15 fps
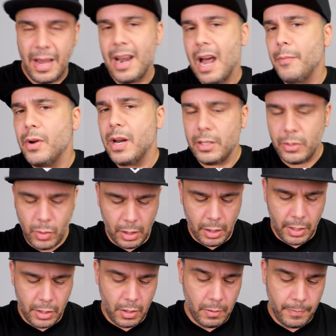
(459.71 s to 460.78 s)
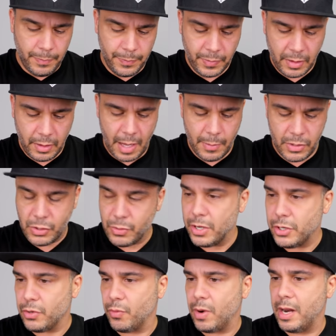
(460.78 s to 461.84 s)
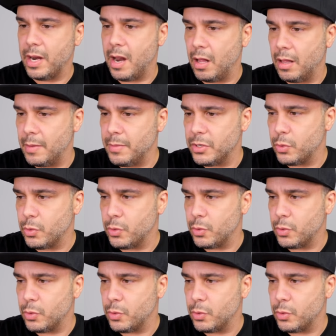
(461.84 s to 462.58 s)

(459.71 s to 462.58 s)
and I'm going to do a little demonstration right now. Let me switch